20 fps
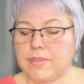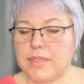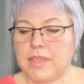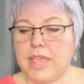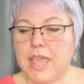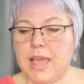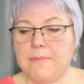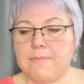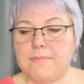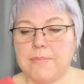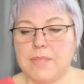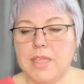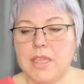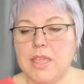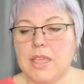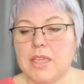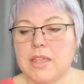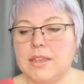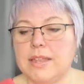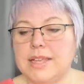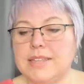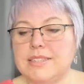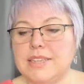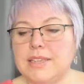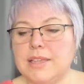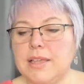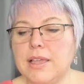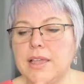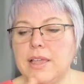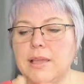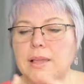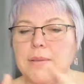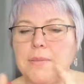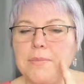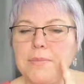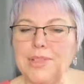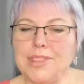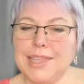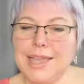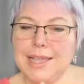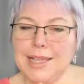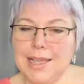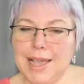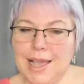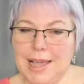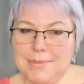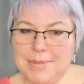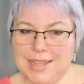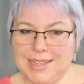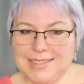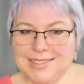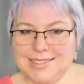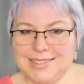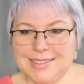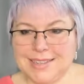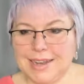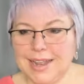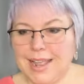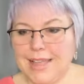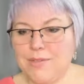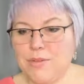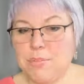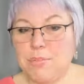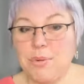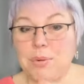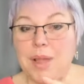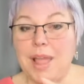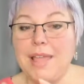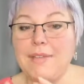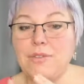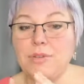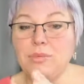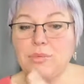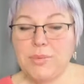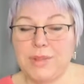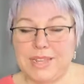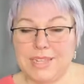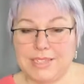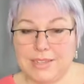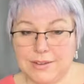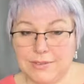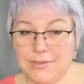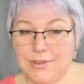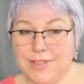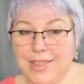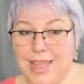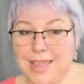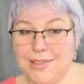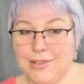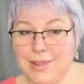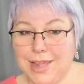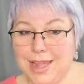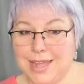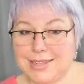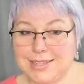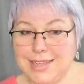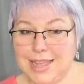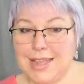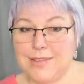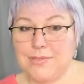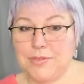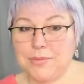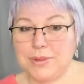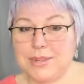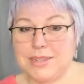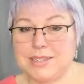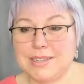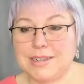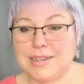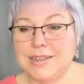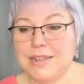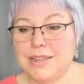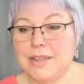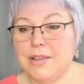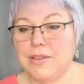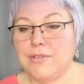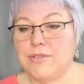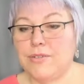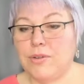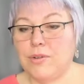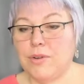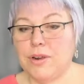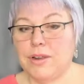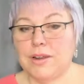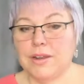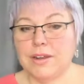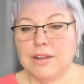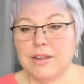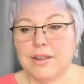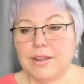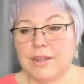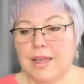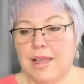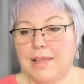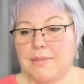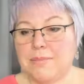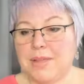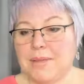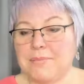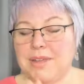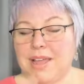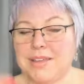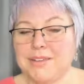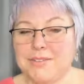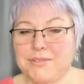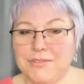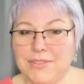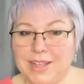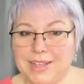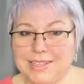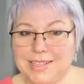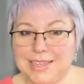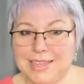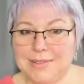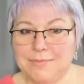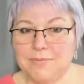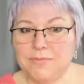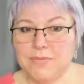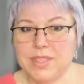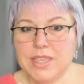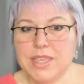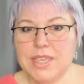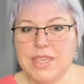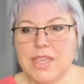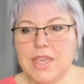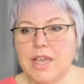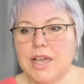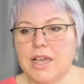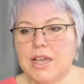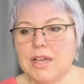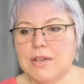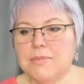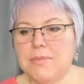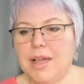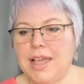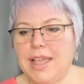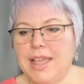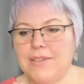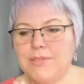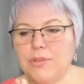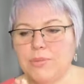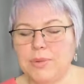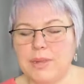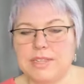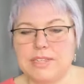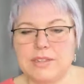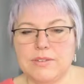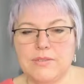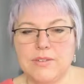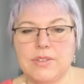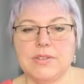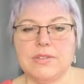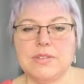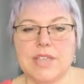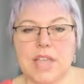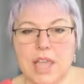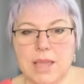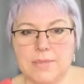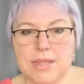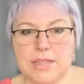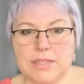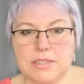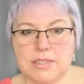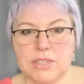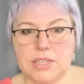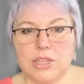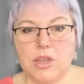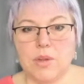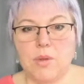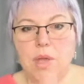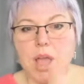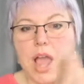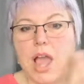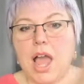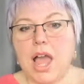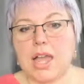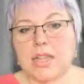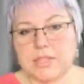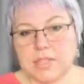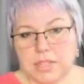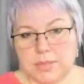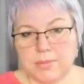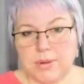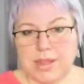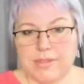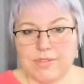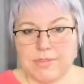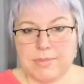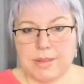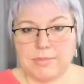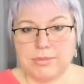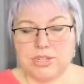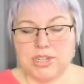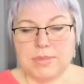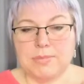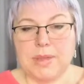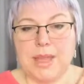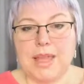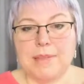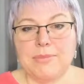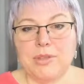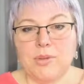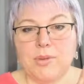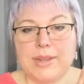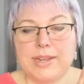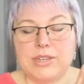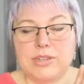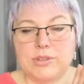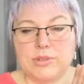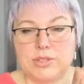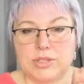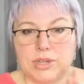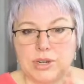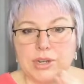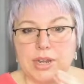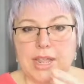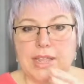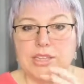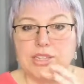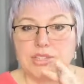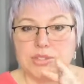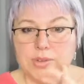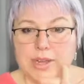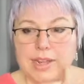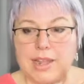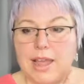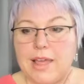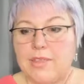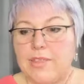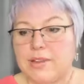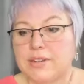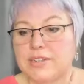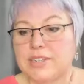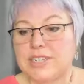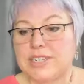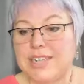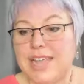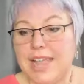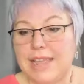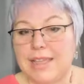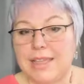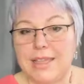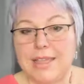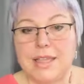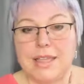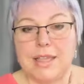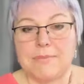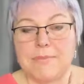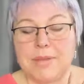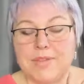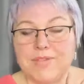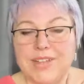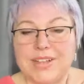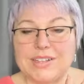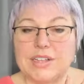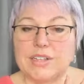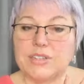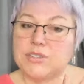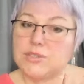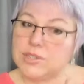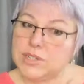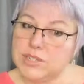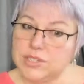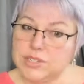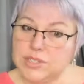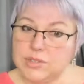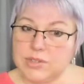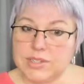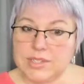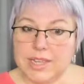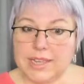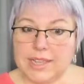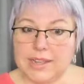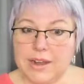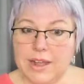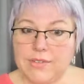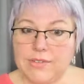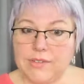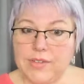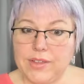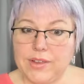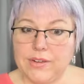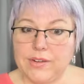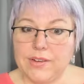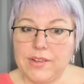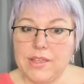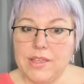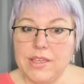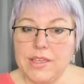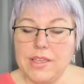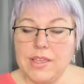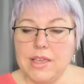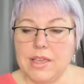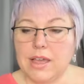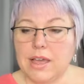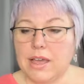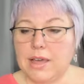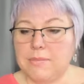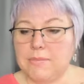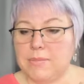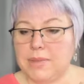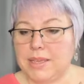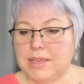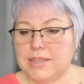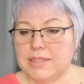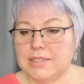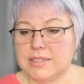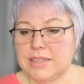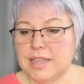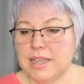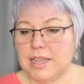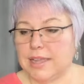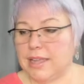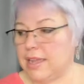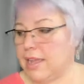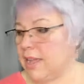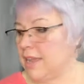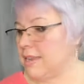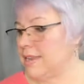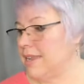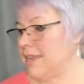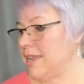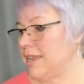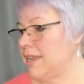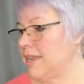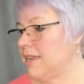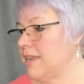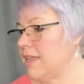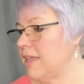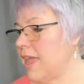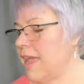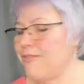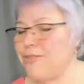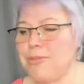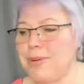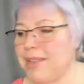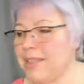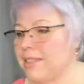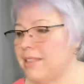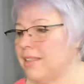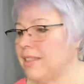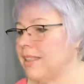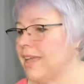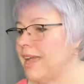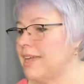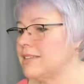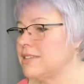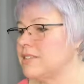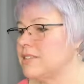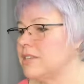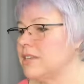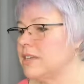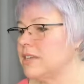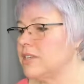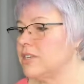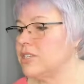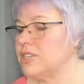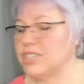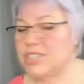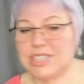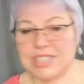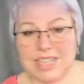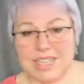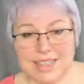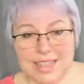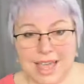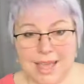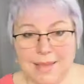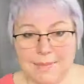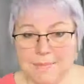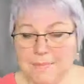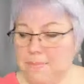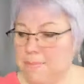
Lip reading: Yeah, Nancy, put that comment, and I have a reason for that, you guys. I have a reason for I'm not deflecting. I have a reason for those comments to go on to the private membership. I'm going to start a string on there today. Matter of fact, I'll do it as soon as I get off of here, because I need everybody in the class to see that.